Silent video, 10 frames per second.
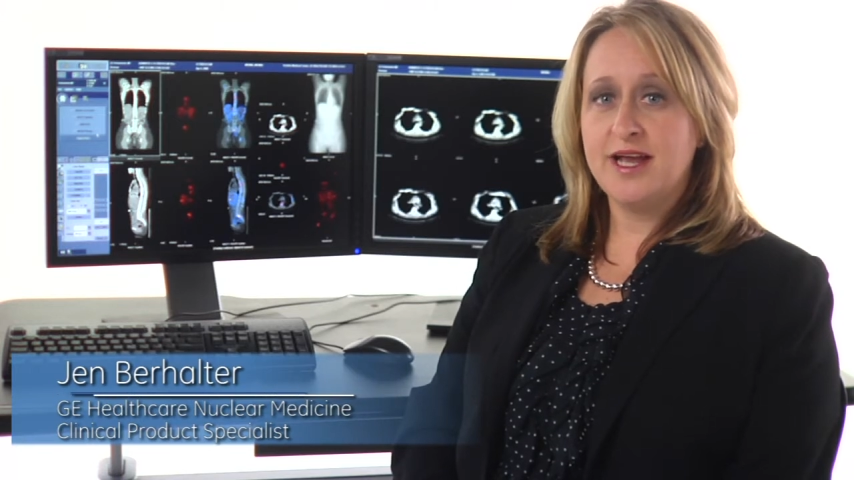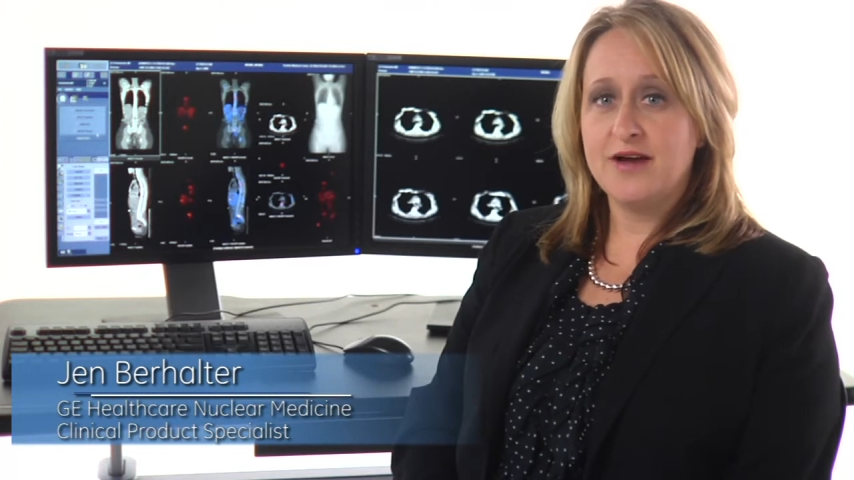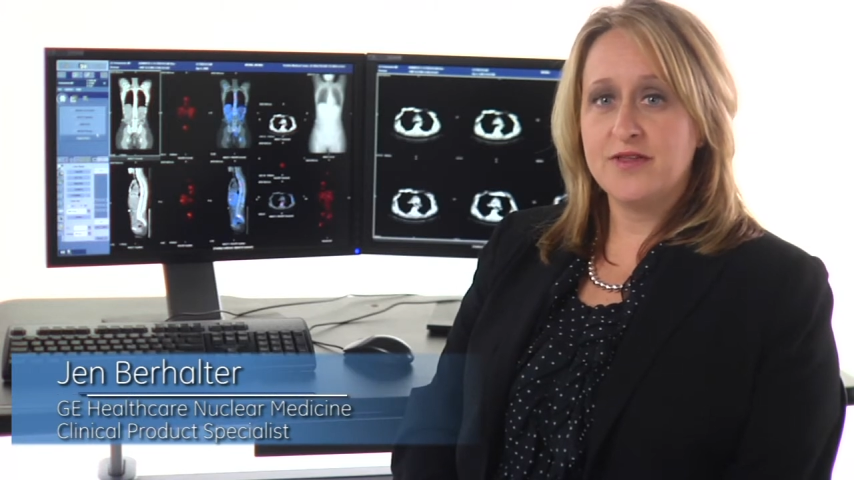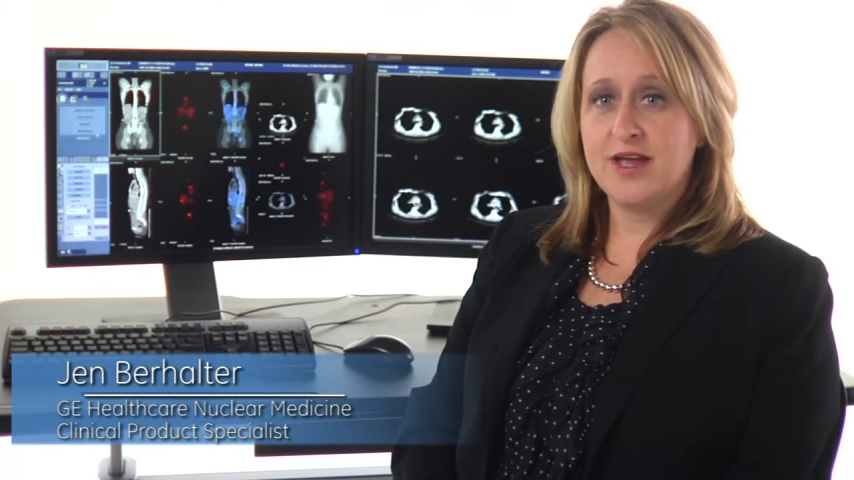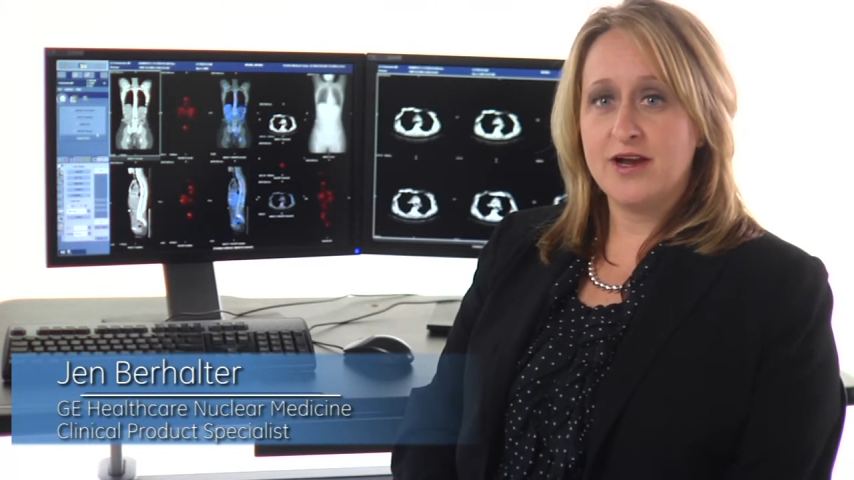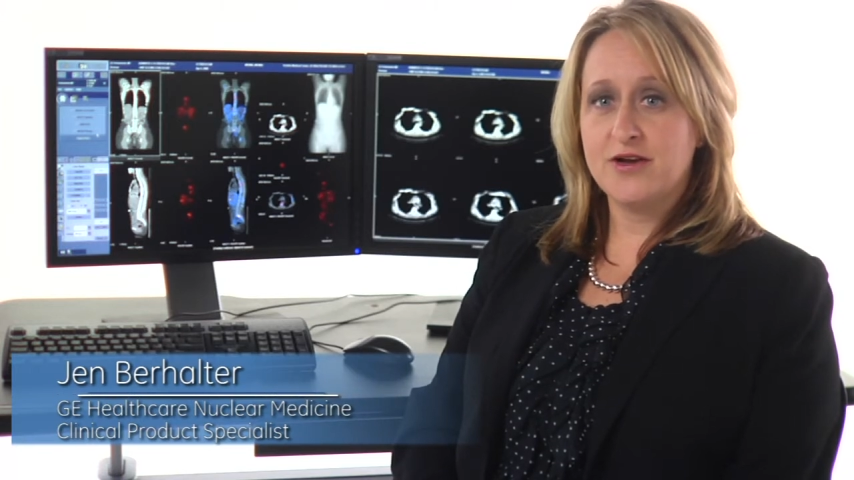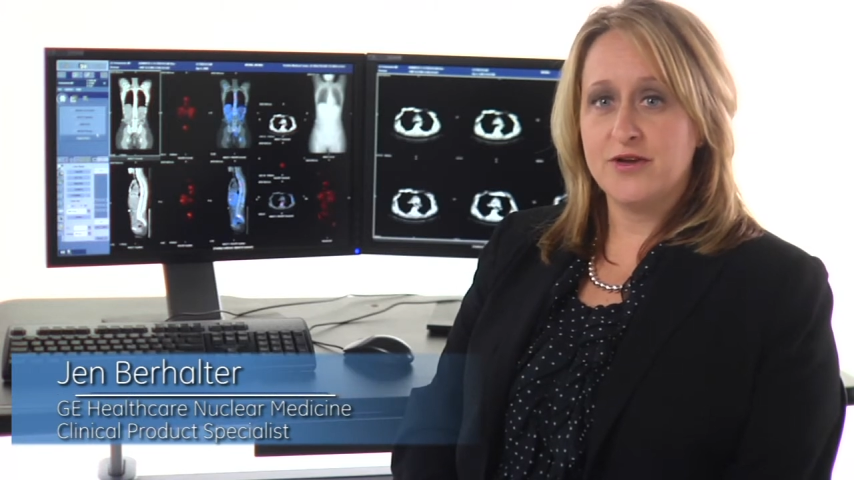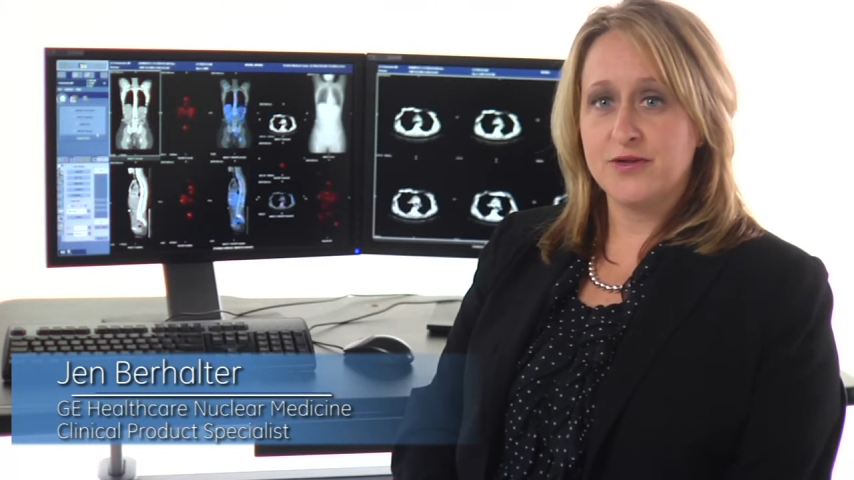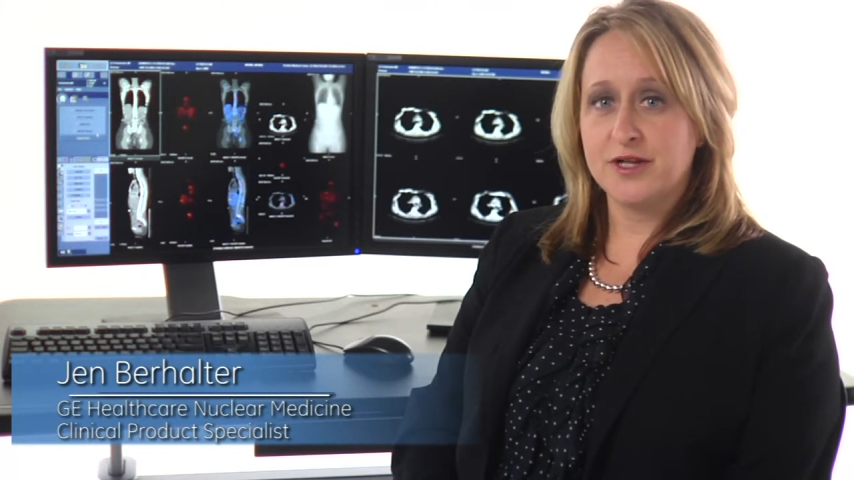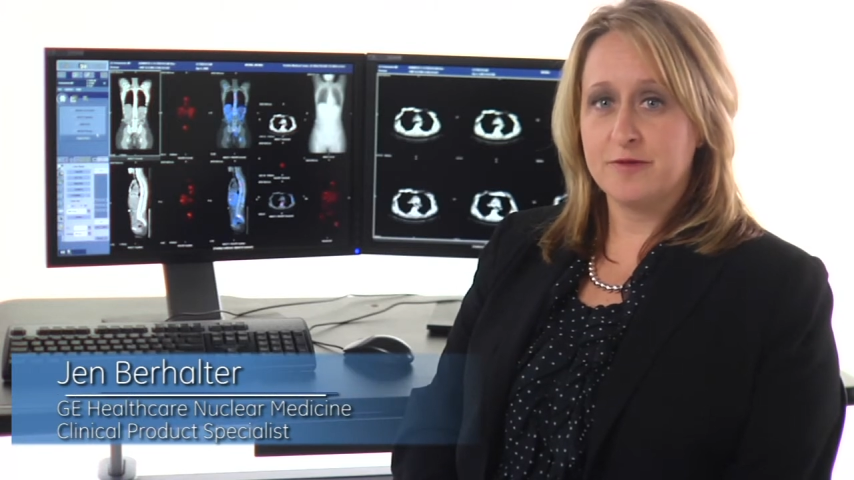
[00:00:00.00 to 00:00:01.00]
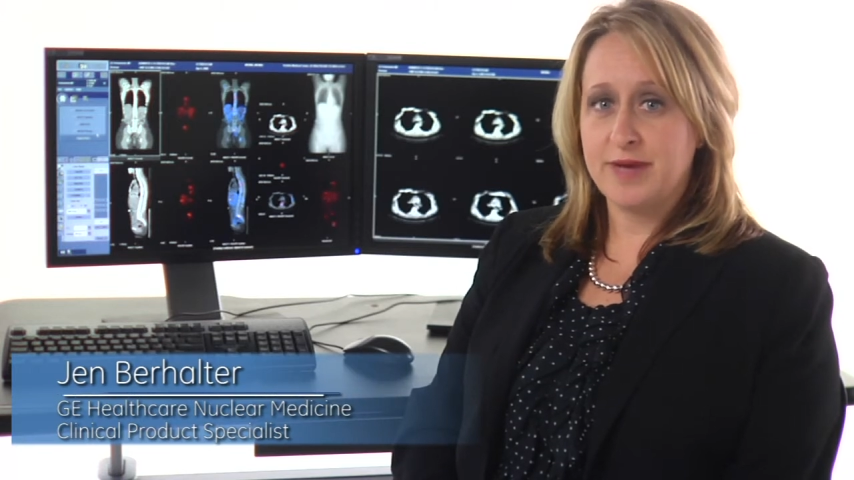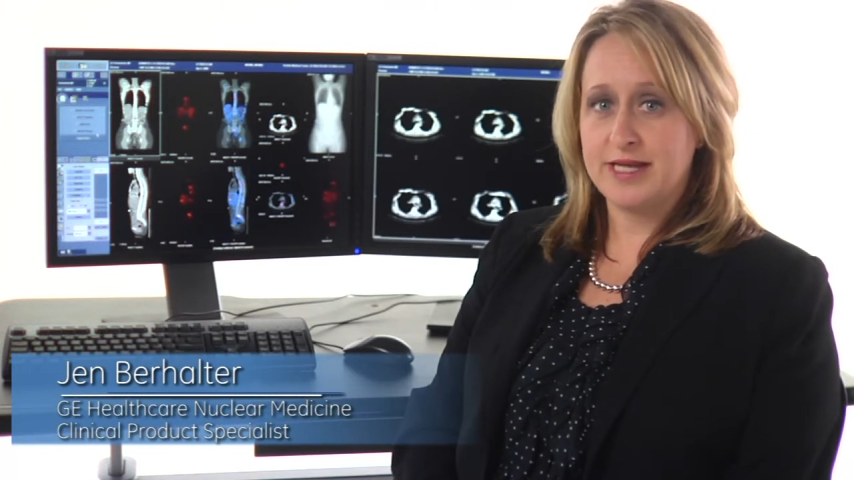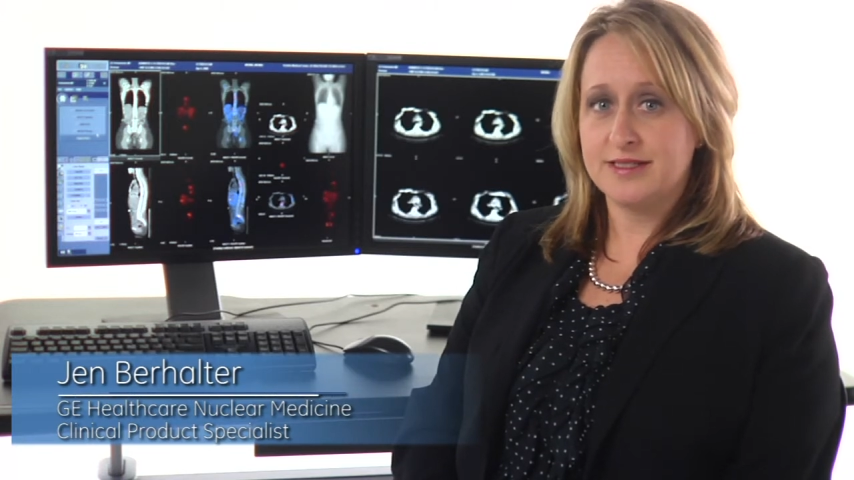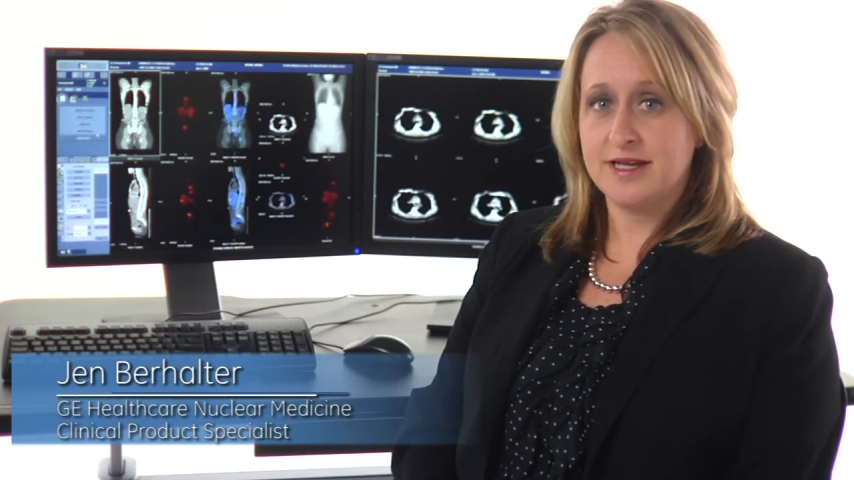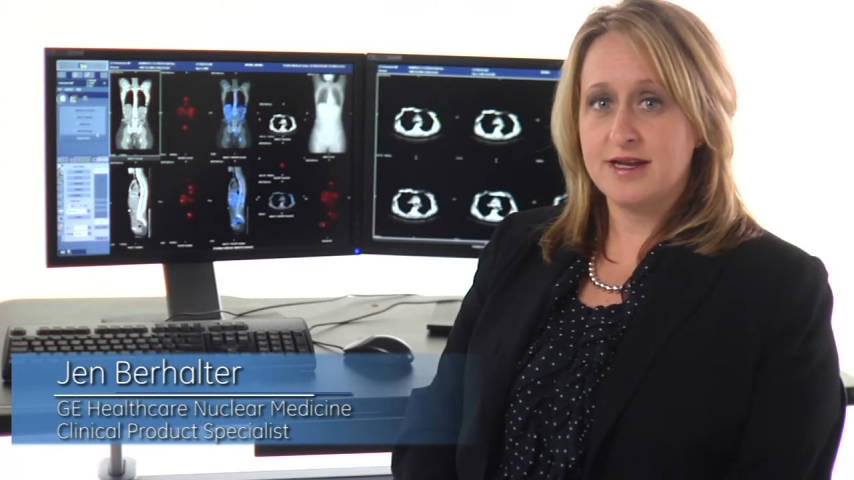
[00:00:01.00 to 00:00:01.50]
Healthcare Nuclear
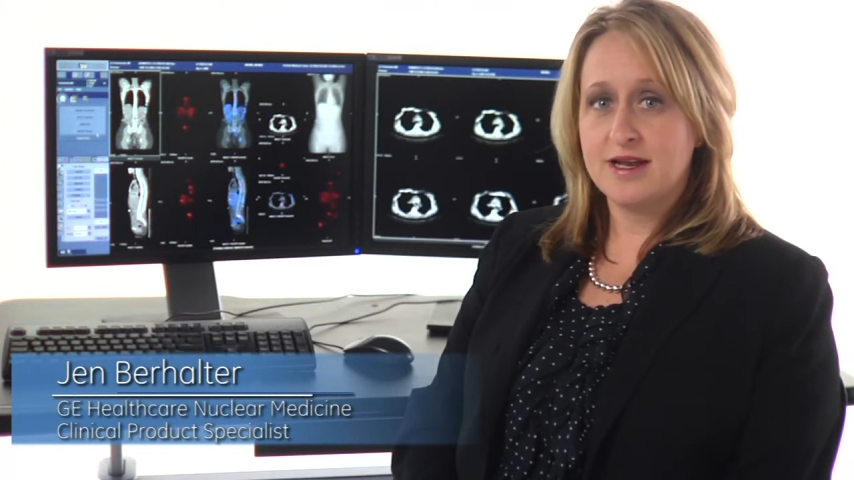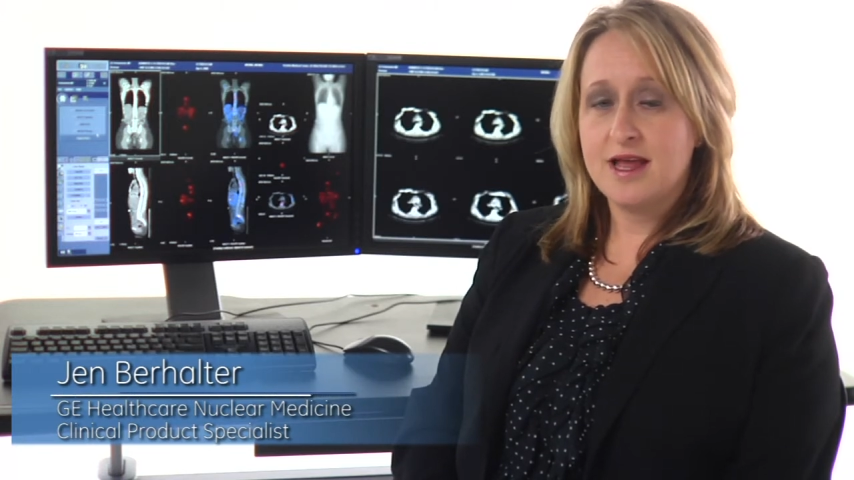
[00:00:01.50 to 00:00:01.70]
Medicine.